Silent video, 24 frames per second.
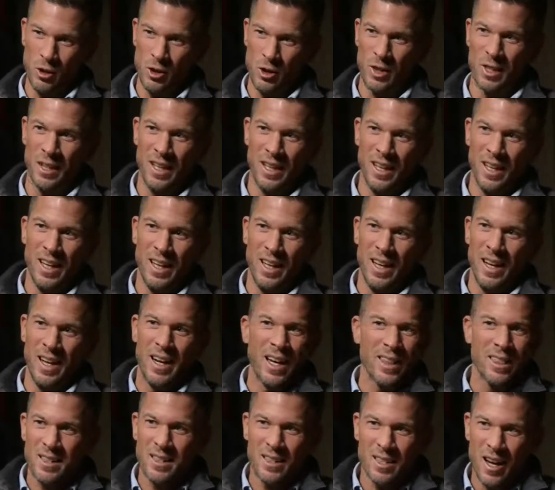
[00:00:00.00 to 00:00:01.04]
And at the
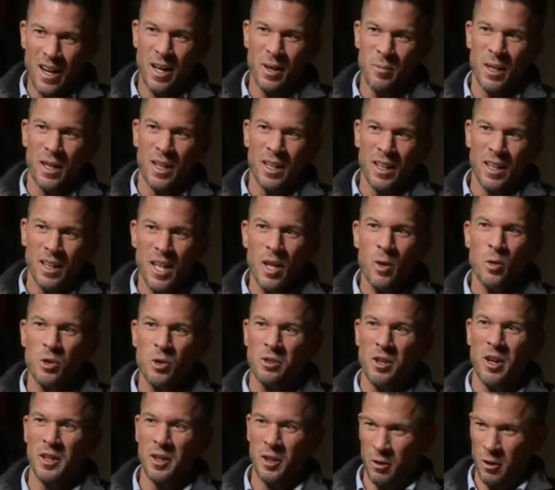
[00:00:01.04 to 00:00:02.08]
time, he was
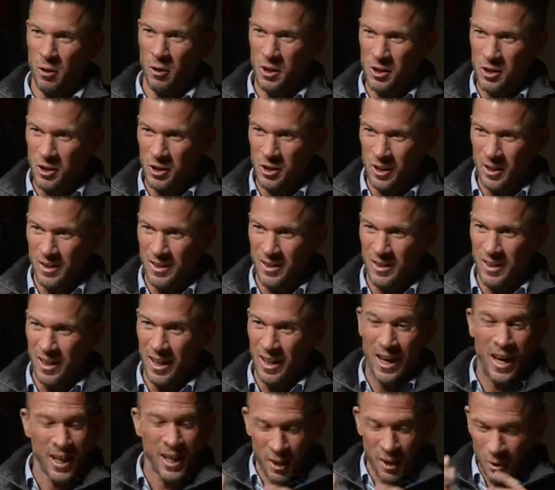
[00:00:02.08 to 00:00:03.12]
not a Christian.
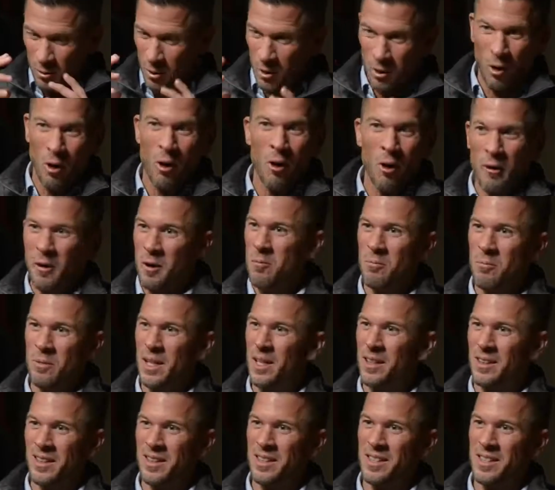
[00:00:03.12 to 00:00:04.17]
And I can recall him
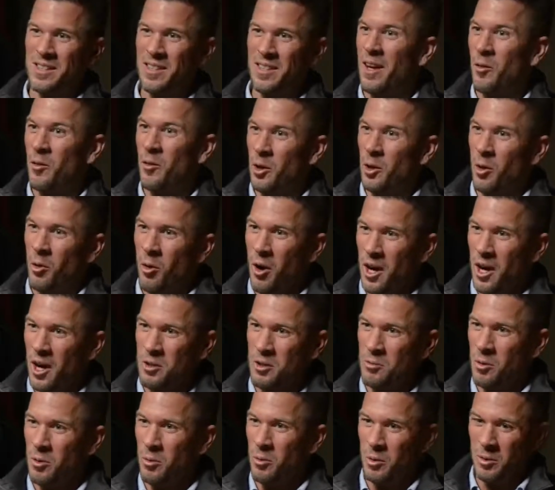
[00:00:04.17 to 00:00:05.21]
being on set,
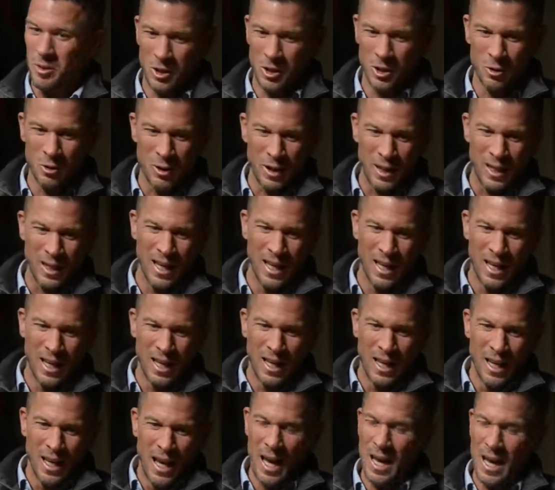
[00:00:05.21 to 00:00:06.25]
watching what we were doing.
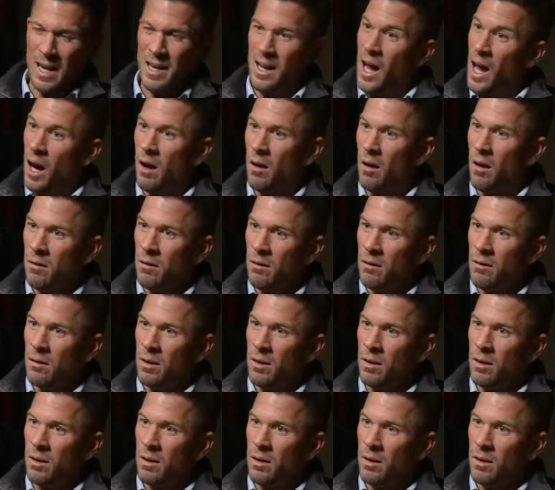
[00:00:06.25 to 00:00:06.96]
And now,